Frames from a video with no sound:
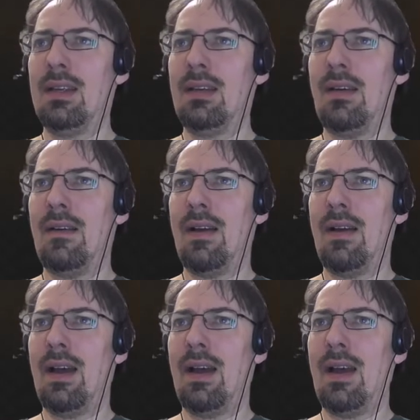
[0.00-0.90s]
That
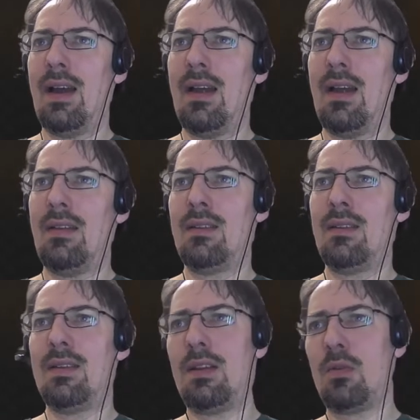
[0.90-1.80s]
is one thing
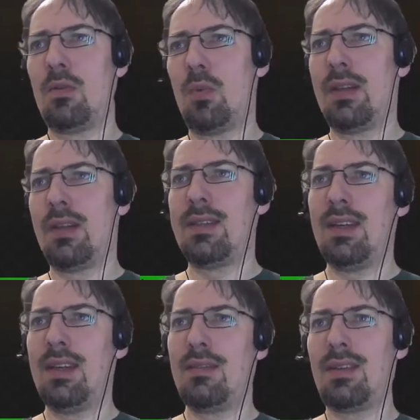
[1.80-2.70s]
that's
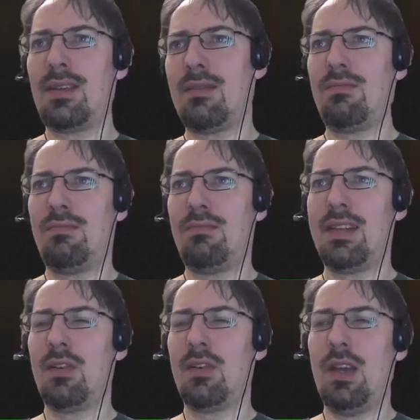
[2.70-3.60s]
okay for me, because
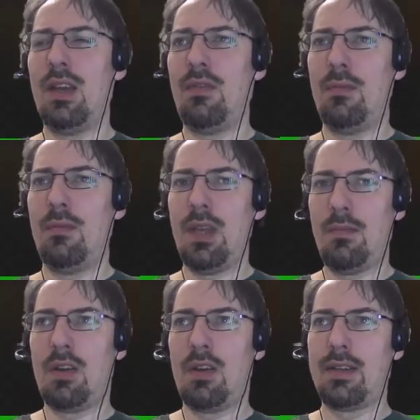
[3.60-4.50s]
now I have the
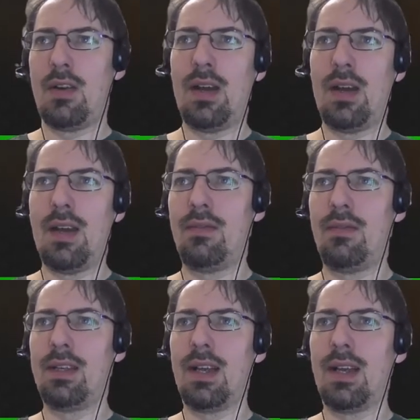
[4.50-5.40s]
color.
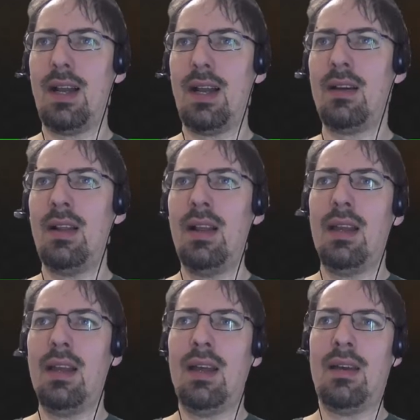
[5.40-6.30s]
The
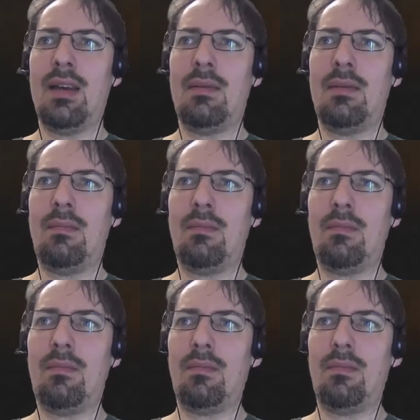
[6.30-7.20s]

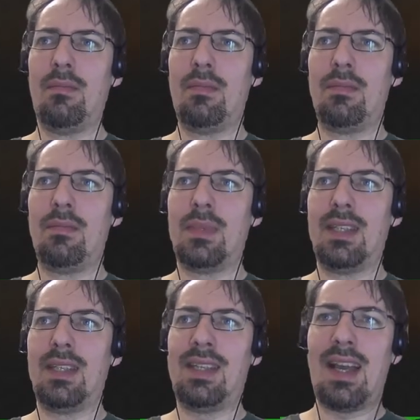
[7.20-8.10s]
second thing,
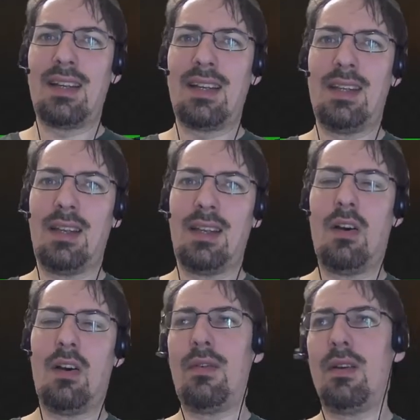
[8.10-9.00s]
however,
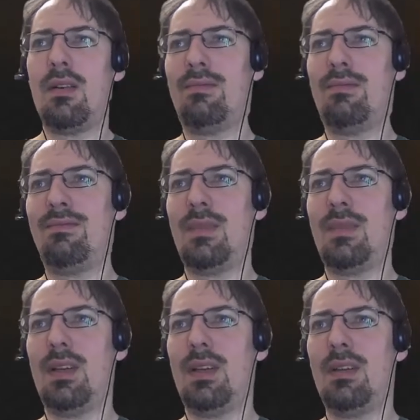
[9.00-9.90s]
I want
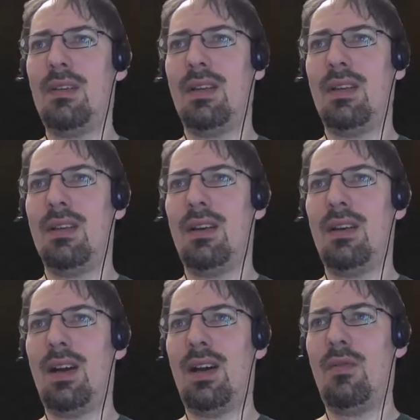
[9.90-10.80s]
to do, I
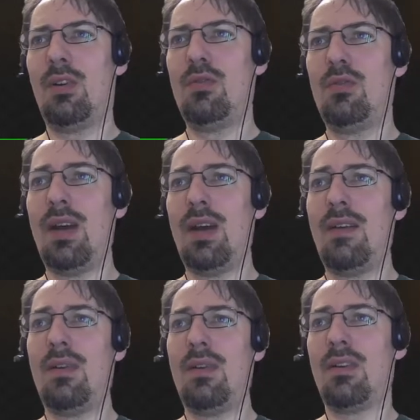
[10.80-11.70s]
don't only
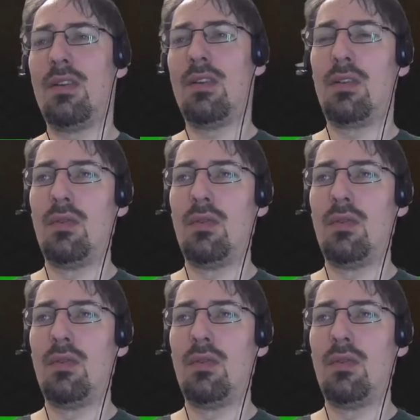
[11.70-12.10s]
want to